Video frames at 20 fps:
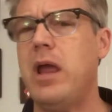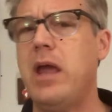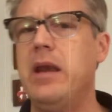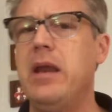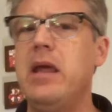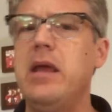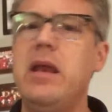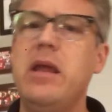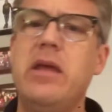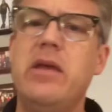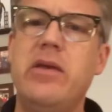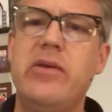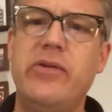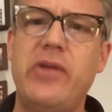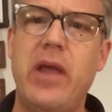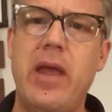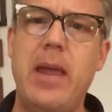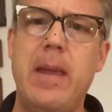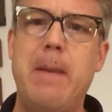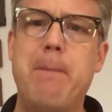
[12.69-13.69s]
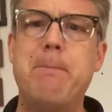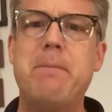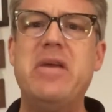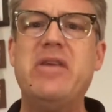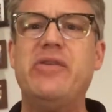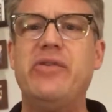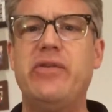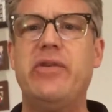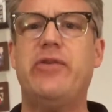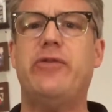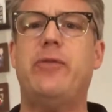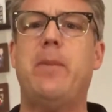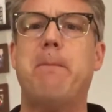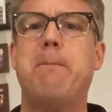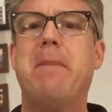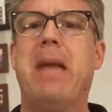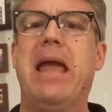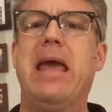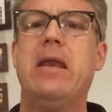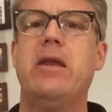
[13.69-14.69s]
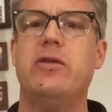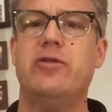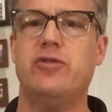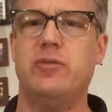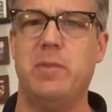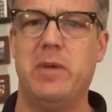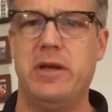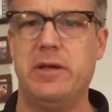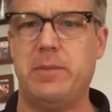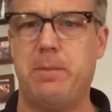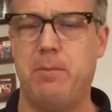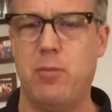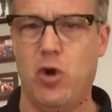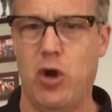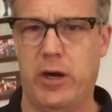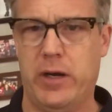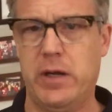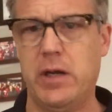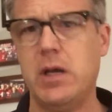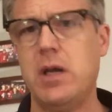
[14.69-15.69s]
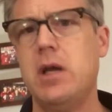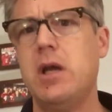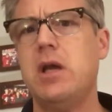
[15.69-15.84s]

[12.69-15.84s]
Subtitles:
and it is a business management book.